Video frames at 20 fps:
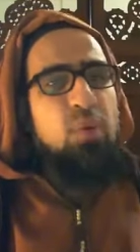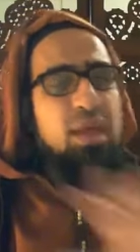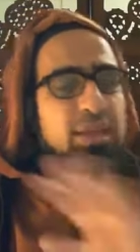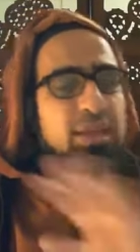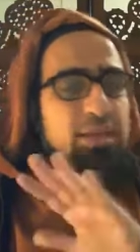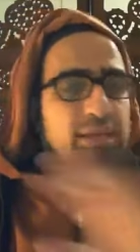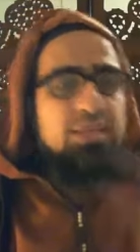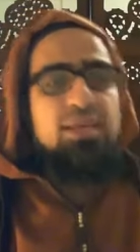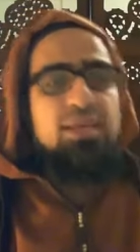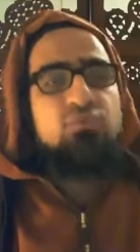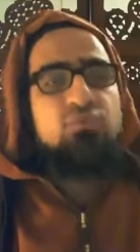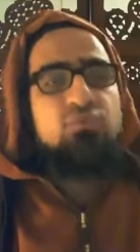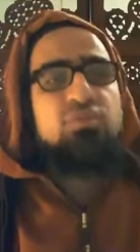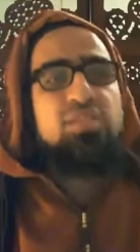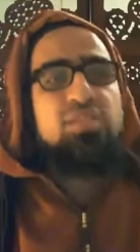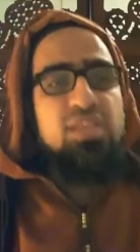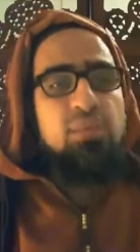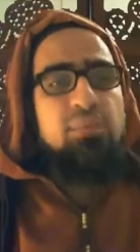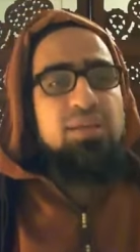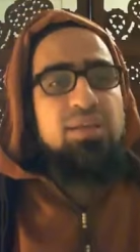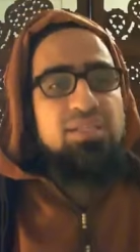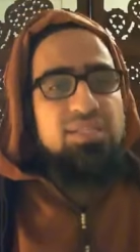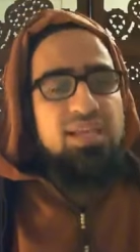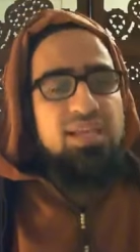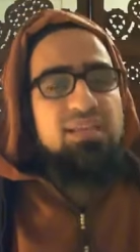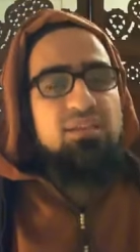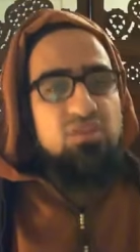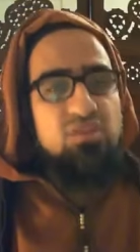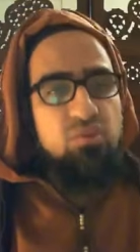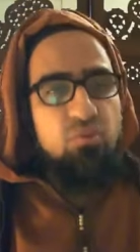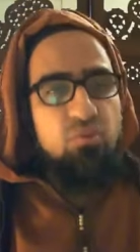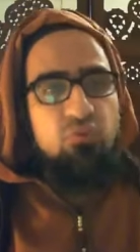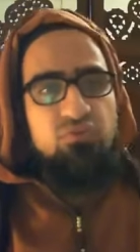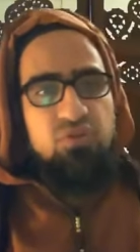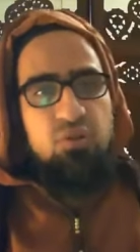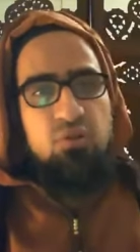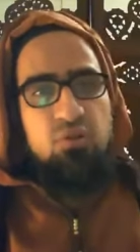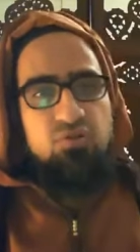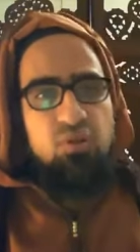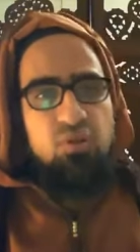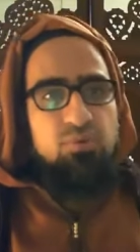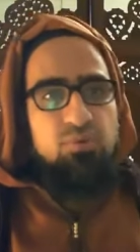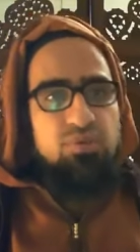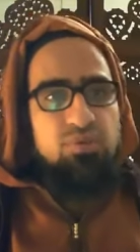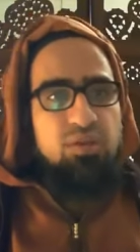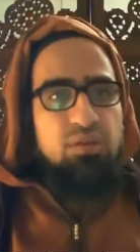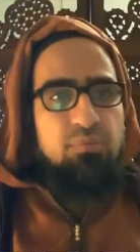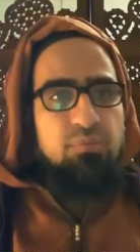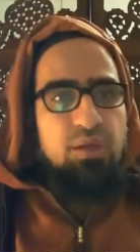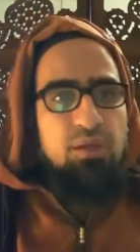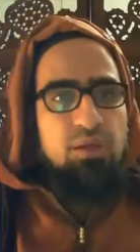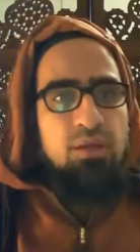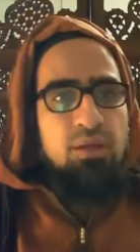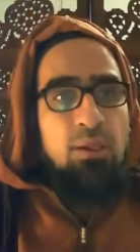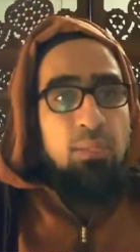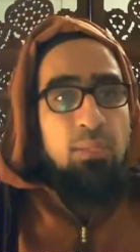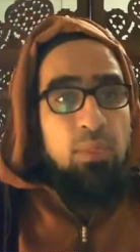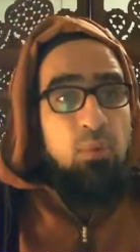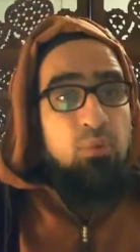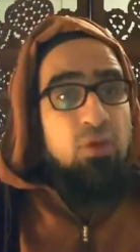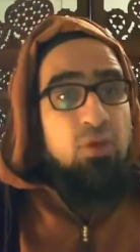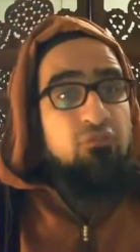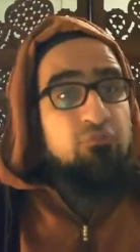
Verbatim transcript: anywhere near the same extent as the Prophet Sallallahu